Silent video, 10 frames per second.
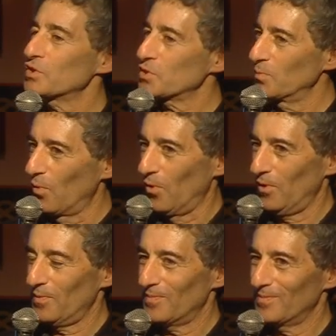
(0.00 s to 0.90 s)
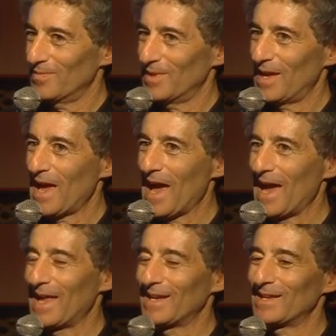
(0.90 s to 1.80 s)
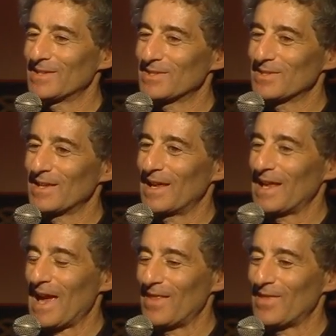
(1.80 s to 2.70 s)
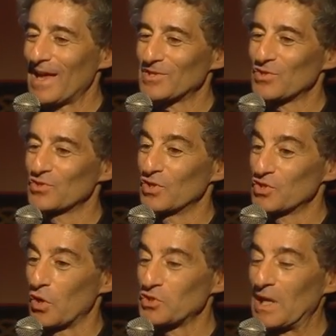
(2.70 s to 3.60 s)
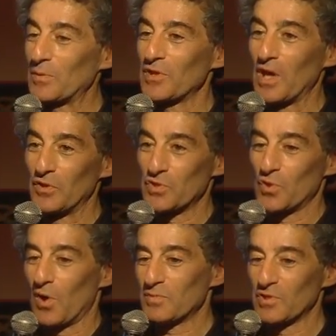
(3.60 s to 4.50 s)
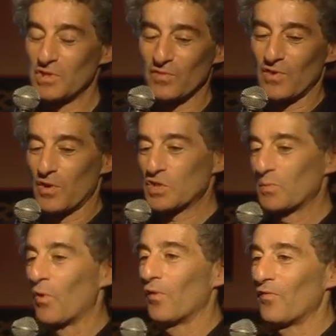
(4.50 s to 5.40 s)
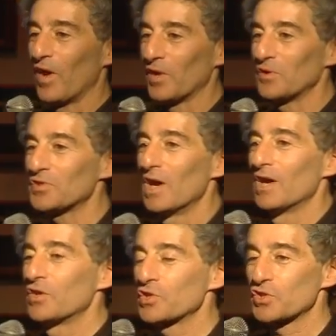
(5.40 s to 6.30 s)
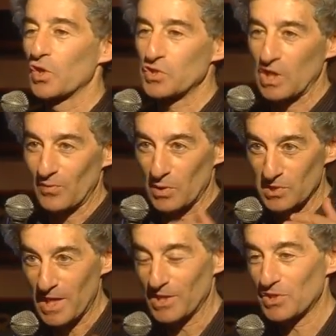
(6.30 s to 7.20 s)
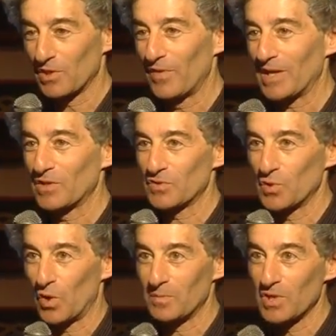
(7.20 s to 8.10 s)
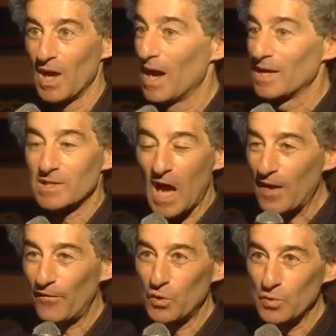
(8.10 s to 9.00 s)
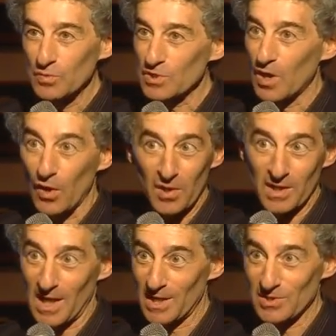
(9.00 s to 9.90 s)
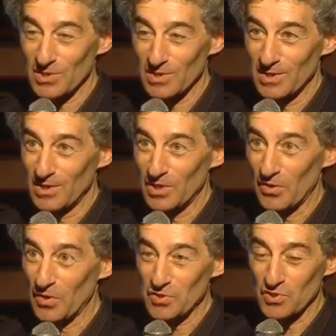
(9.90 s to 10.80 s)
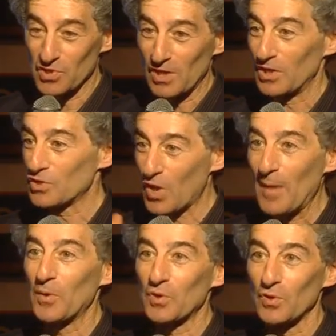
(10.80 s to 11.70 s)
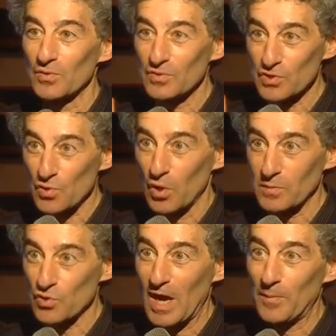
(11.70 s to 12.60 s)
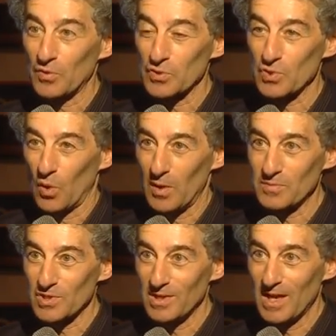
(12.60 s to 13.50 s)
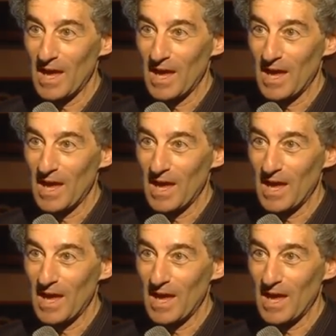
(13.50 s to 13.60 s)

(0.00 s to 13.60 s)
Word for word: is small, and it's and, and that's associated with a thunderstorm. So these are very small funnels. These are associated with intense convective storms. Typhoons and hurricanes, you know, those are generally tropical, strong tropical storms.